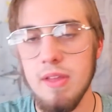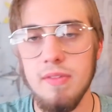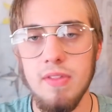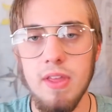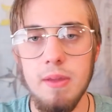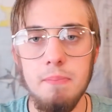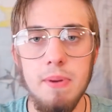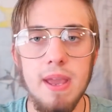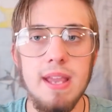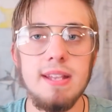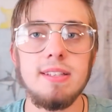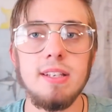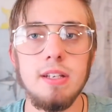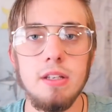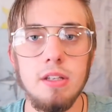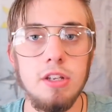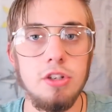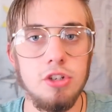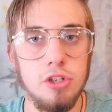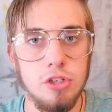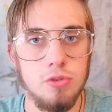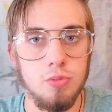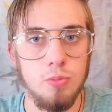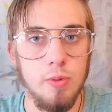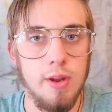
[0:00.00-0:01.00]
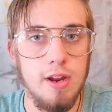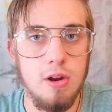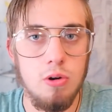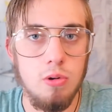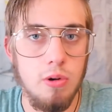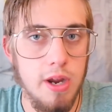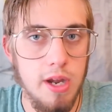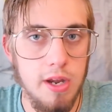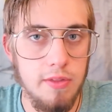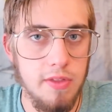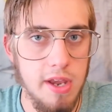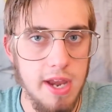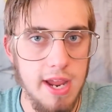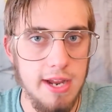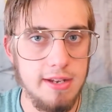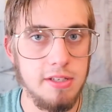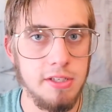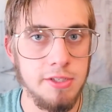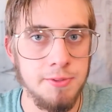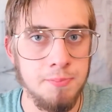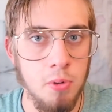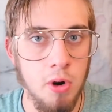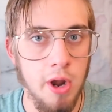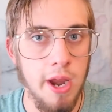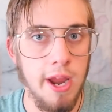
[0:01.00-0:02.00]
They basically just recreated the
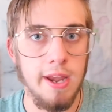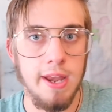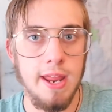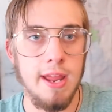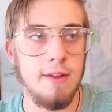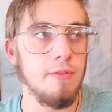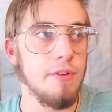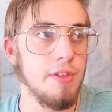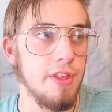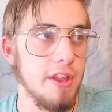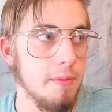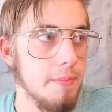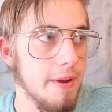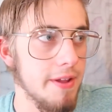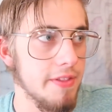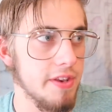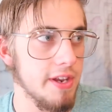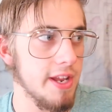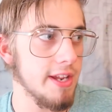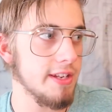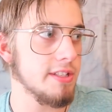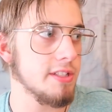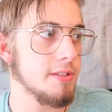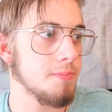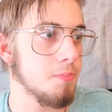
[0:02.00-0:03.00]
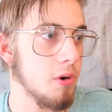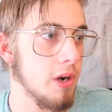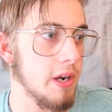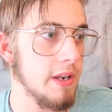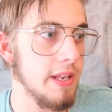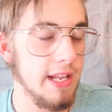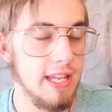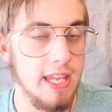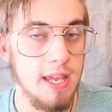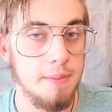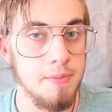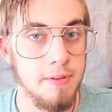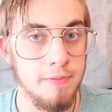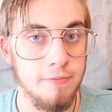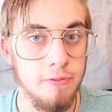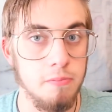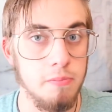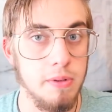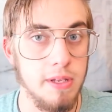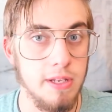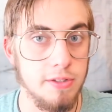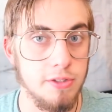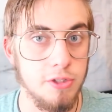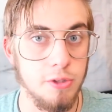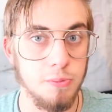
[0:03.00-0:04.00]
Nexus brand. Everything about the Nexus brand that kept it
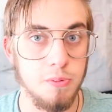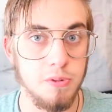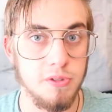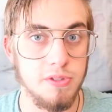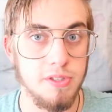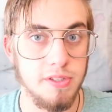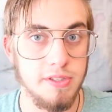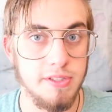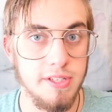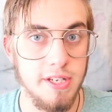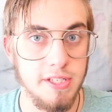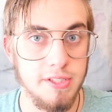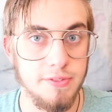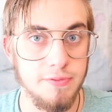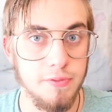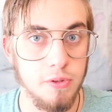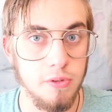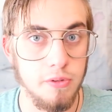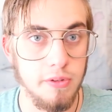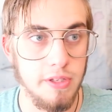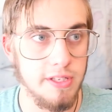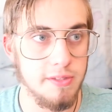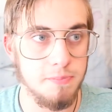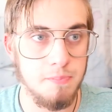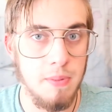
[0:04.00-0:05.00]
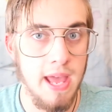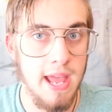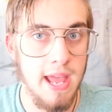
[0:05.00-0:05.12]
from being super successful is